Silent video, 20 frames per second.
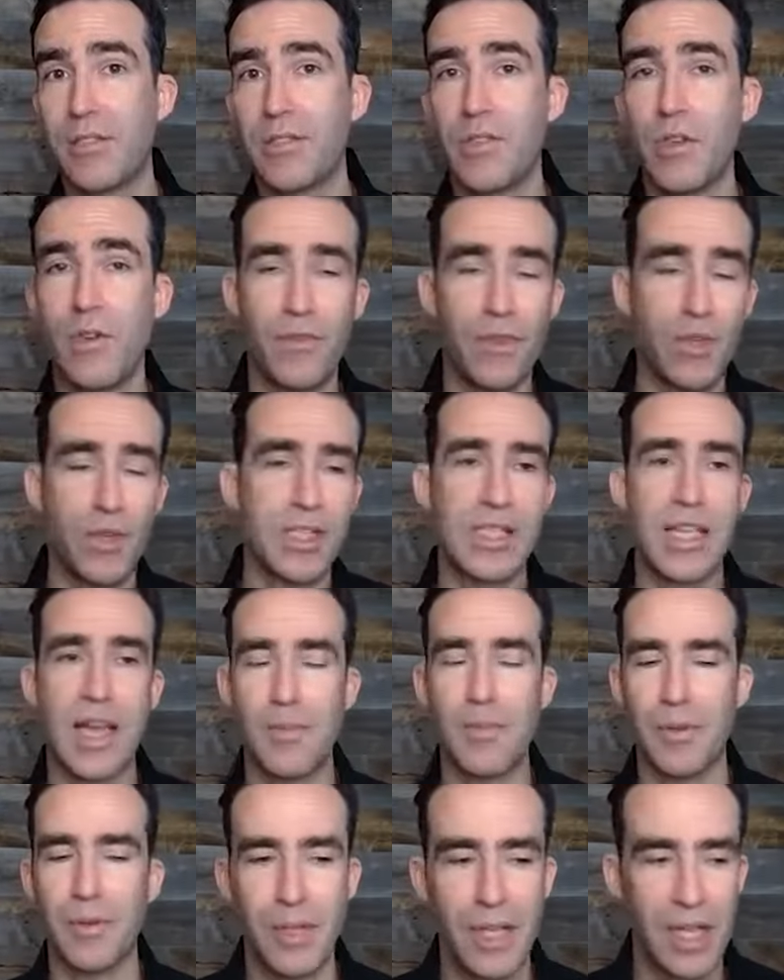So for
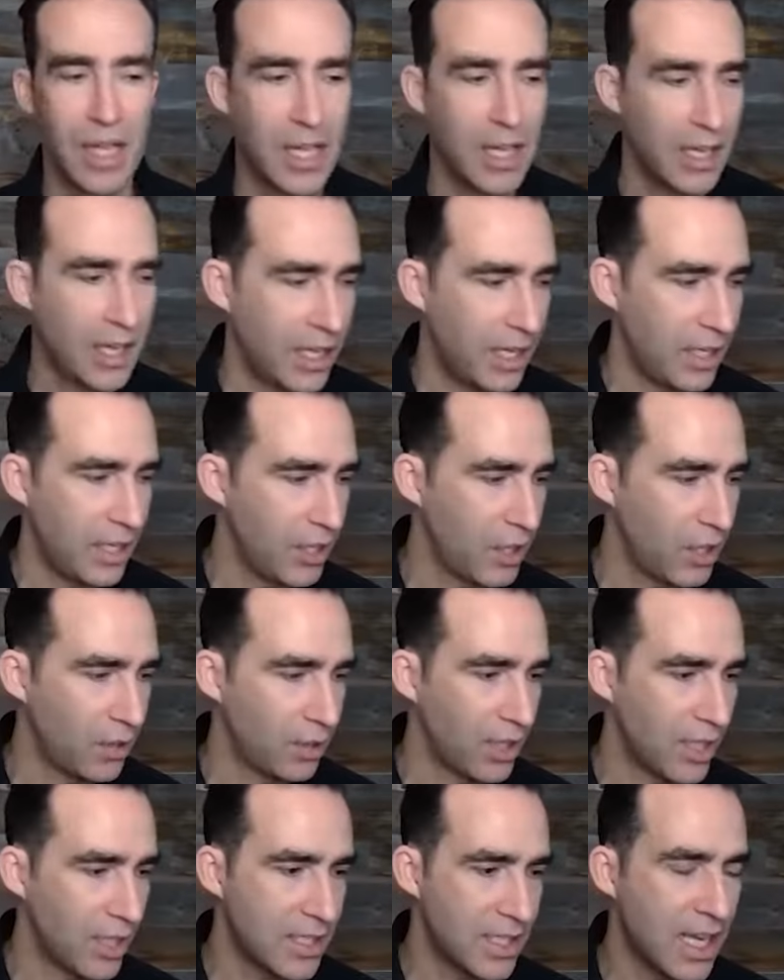example,
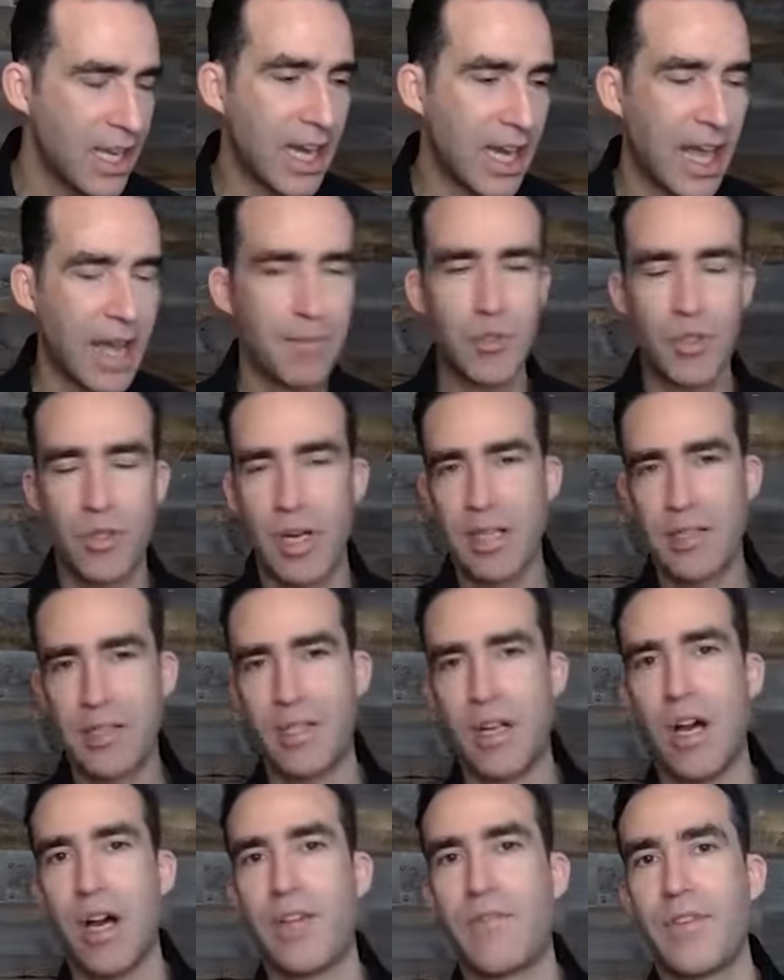let's say an AmTrust
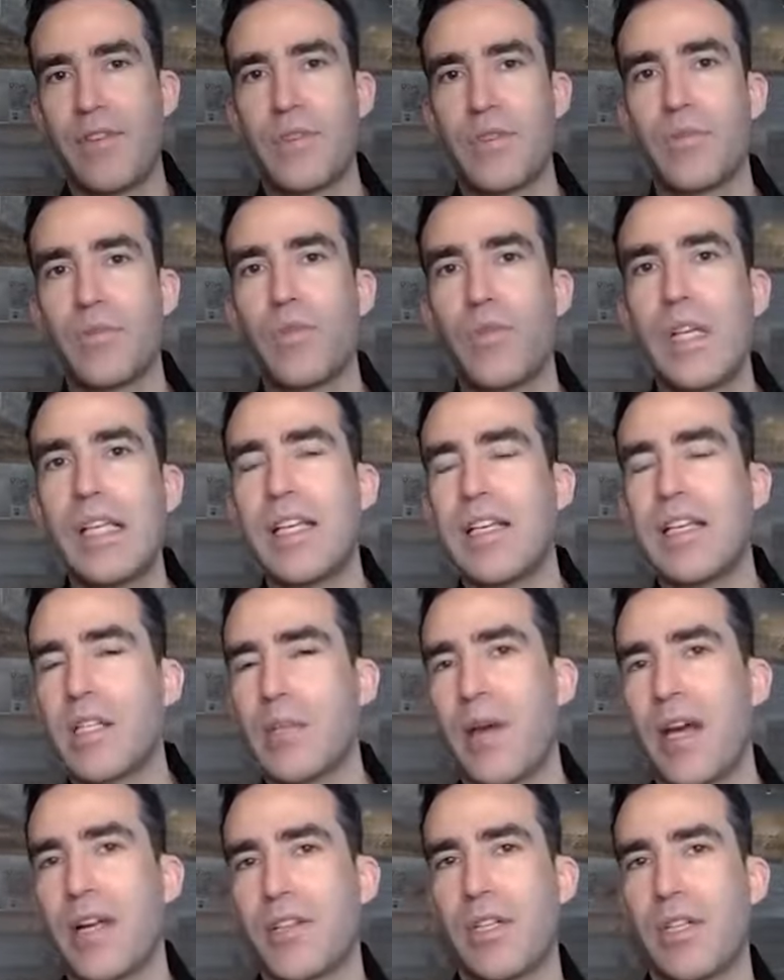office really
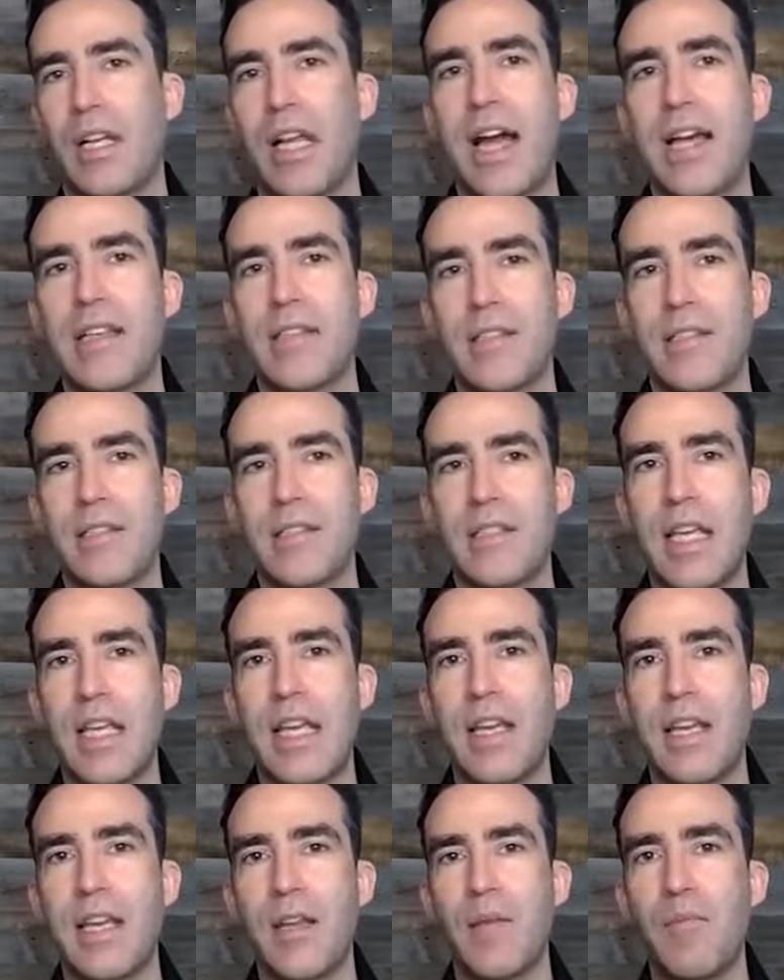specializes
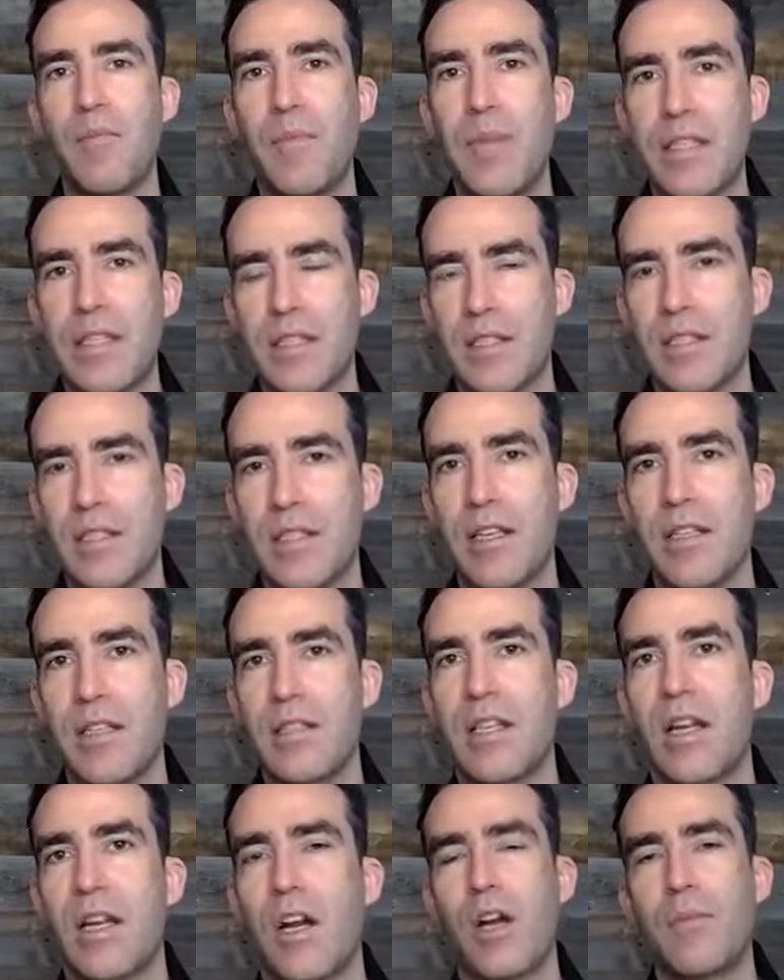in
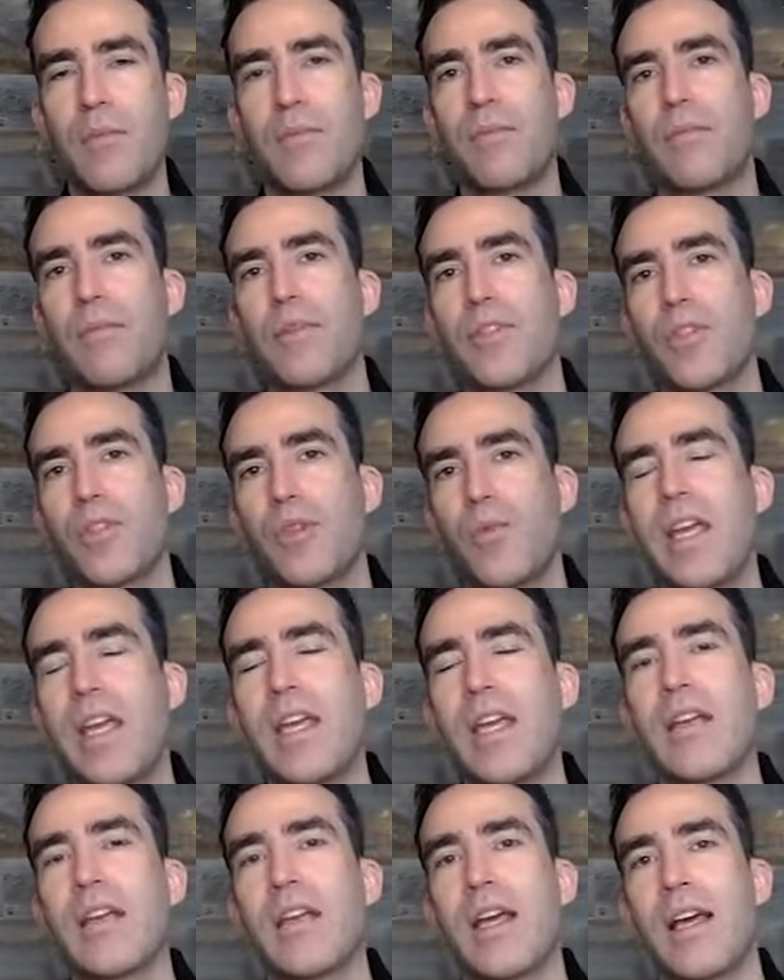businesses that are
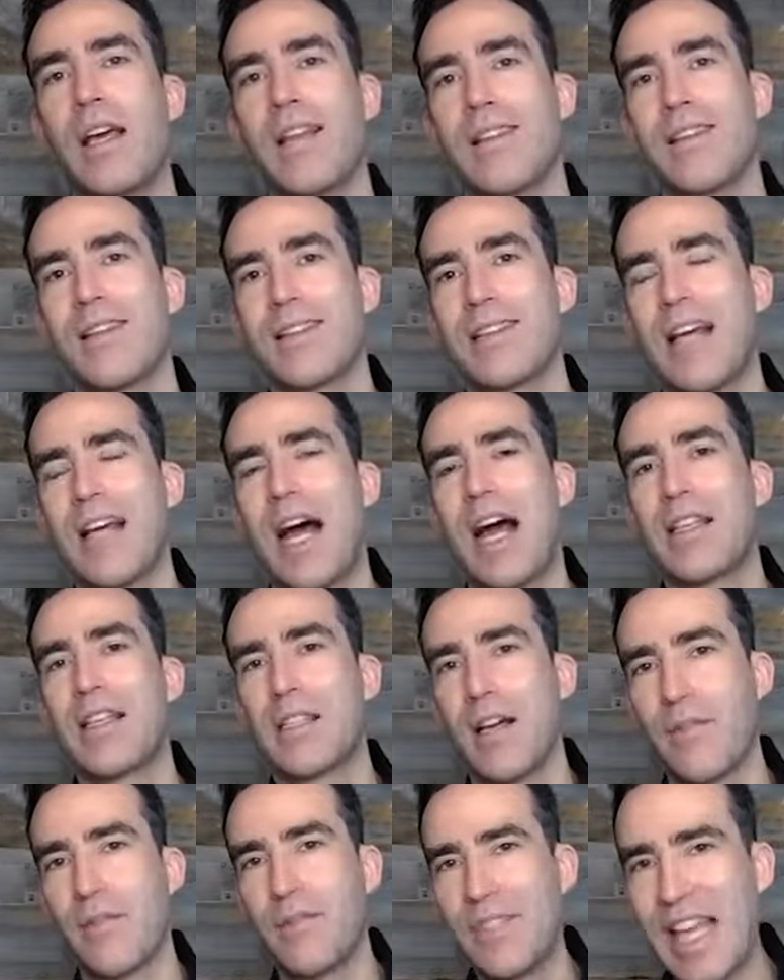between the
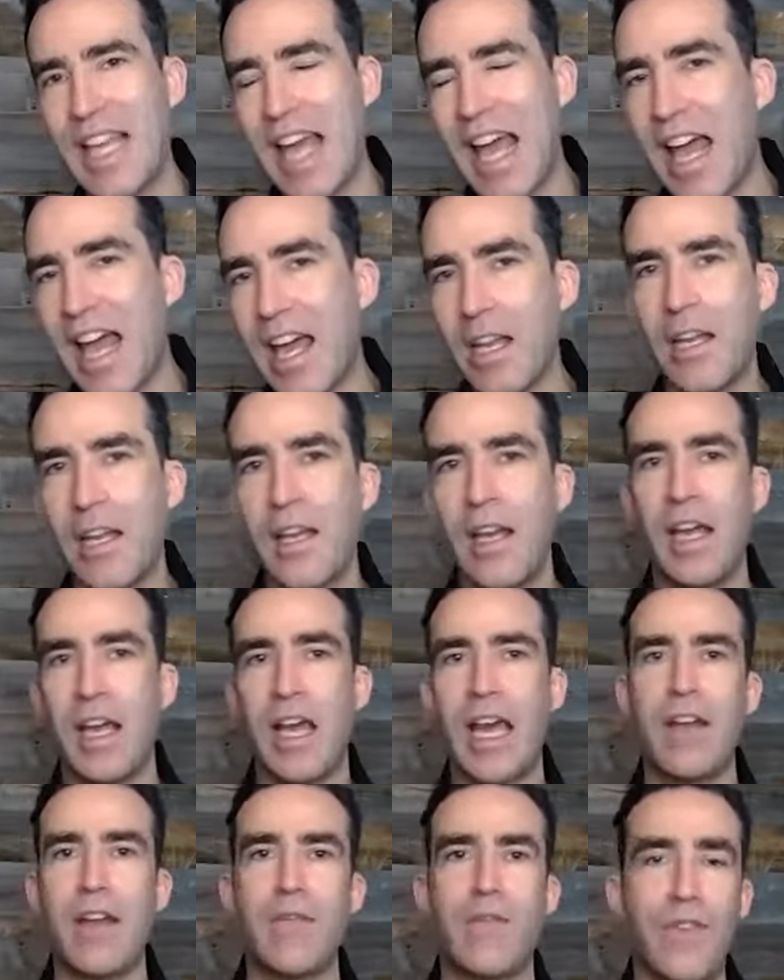size of 10
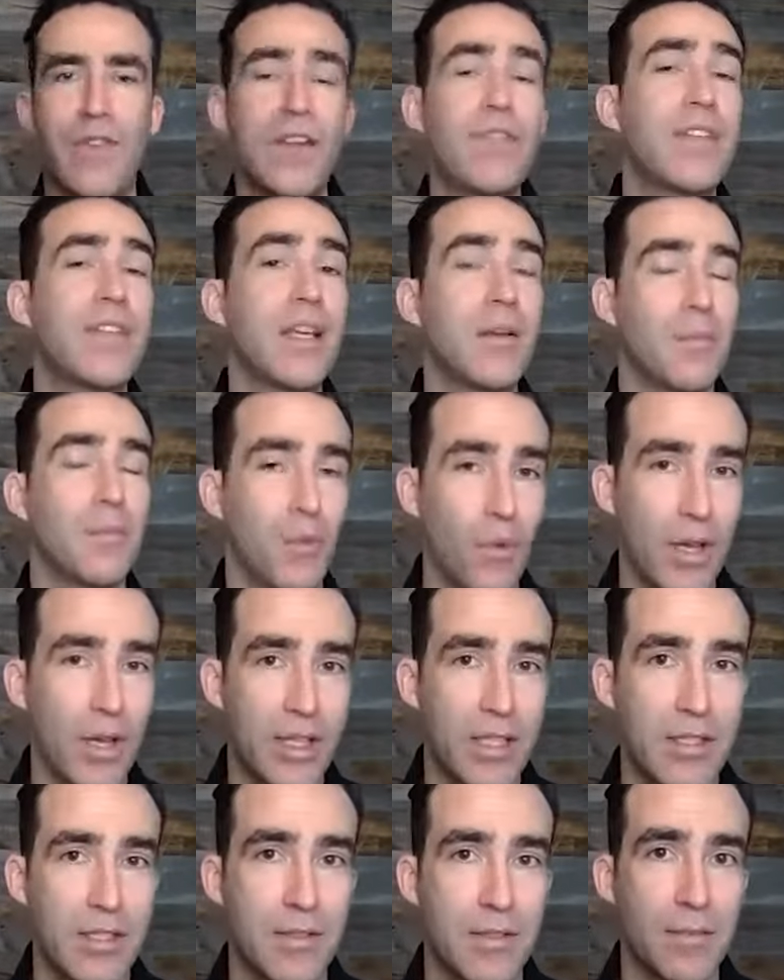and 50
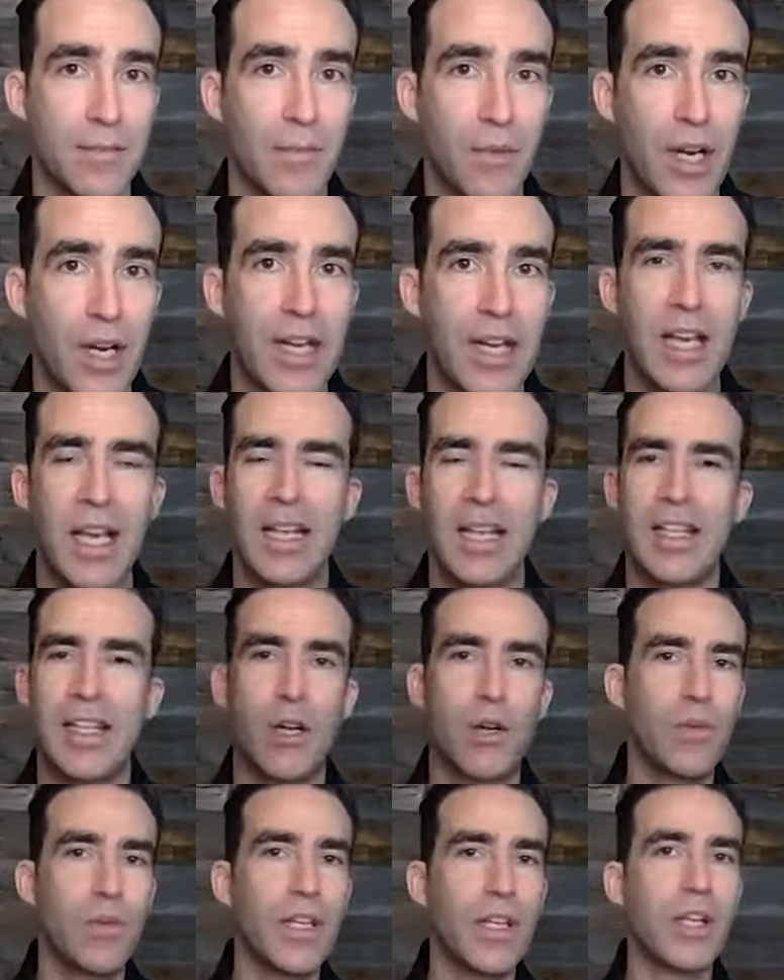employees, right? They
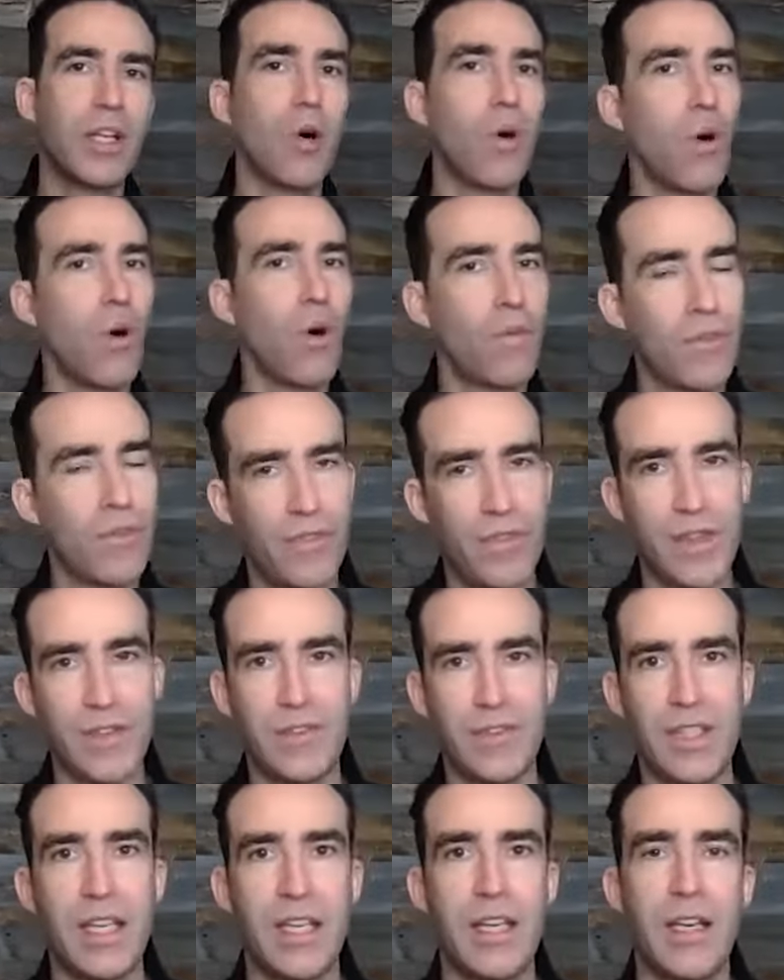don't really go over
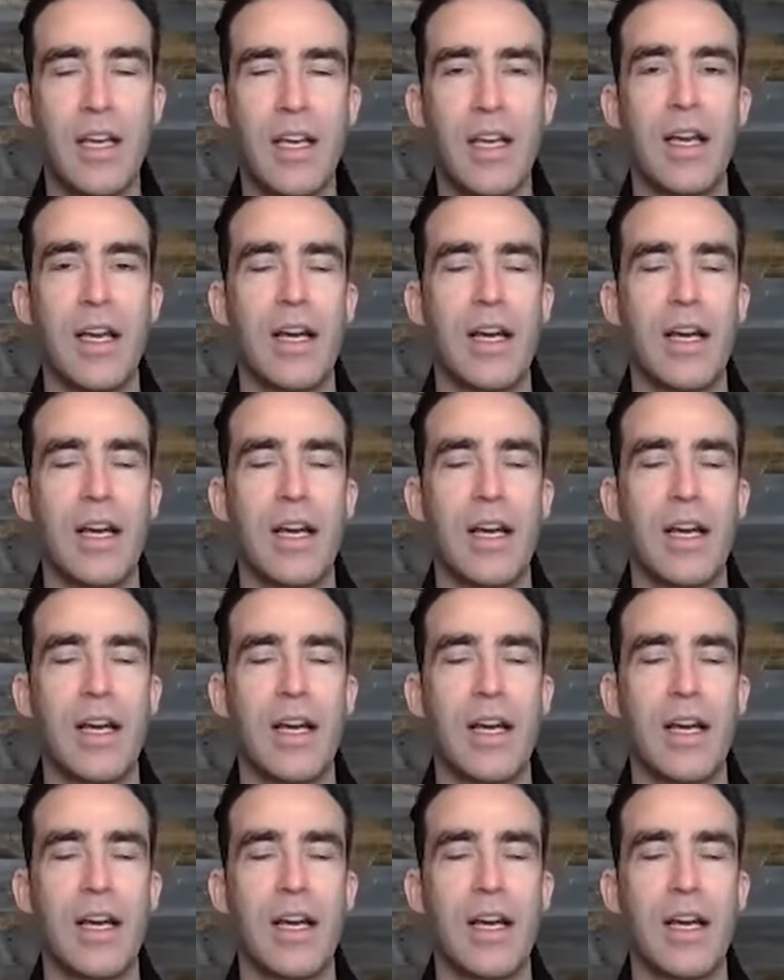50,